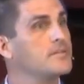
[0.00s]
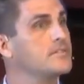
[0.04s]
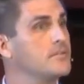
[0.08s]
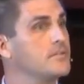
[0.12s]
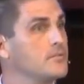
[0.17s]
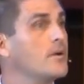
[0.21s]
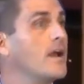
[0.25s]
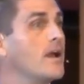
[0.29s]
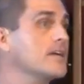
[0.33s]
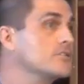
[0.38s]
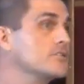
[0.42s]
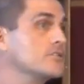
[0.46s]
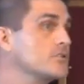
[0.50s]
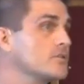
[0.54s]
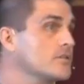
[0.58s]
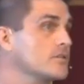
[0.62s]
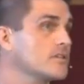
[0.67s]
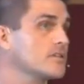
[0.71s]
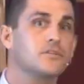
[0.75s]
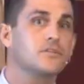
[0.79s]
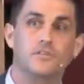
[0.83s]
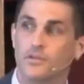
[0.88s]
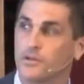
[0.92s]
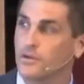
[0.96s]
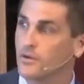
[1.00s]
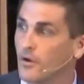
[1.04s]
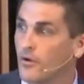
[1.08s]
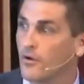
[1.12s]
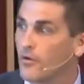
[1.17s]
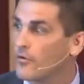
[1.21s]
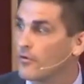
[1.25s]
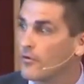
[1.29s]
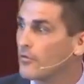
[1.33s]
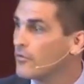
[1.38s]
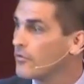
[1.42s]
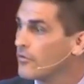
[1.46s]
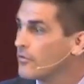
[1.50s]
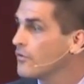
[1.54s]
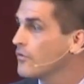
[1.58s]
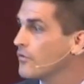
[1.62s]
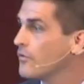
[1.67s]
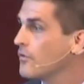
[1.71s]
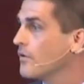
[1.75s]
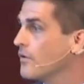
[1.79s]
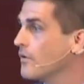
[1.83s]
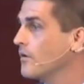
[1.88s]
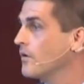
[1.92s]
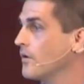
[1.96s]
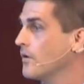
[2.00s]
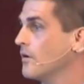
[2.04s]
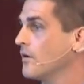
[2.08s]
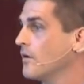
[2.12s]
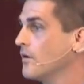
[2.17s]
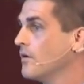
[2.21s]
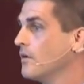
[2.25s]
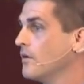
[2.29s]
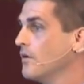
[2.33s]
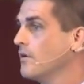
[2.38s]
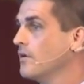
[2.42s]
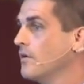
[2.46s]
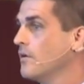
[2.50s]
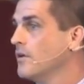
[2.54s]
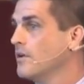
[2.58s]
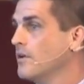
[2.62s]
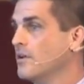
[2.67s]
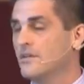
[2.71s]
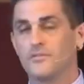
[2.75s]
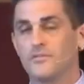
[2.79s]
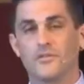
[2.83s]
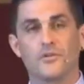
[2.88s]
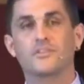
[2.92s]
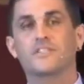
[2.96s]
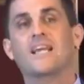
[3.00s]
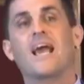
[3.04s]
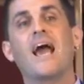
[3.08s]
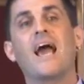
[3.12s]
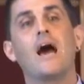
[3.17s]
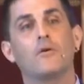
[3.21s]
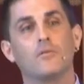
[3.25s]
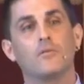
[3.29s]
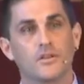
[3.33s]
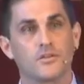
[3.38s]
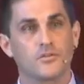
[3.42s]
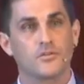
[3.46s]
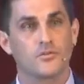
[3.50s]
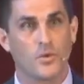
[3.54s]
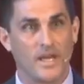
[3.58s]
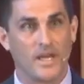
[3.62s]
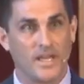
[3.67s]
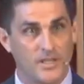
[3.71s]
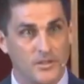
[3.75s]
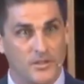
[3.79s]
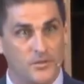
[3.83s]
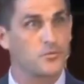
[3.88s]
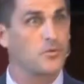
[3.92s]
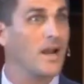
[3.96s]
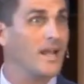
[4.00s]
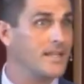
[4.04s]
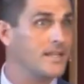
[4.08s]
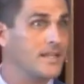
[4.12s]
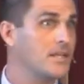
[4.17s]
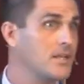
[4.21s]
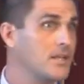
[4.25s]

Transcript: to actually serve. There's countless ways right